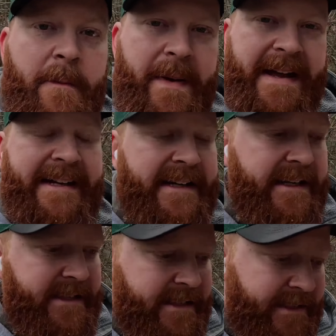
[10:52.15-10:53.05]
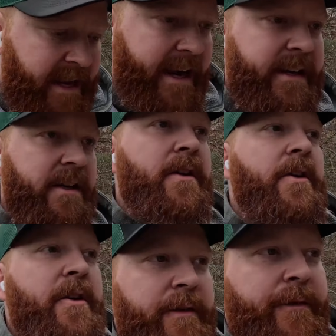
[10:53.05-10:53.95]
been decided
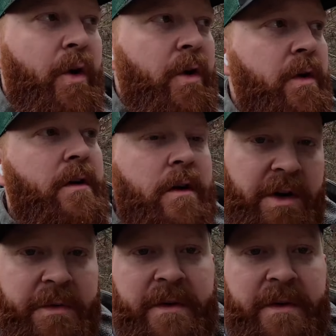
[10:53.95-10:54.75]
for Irwin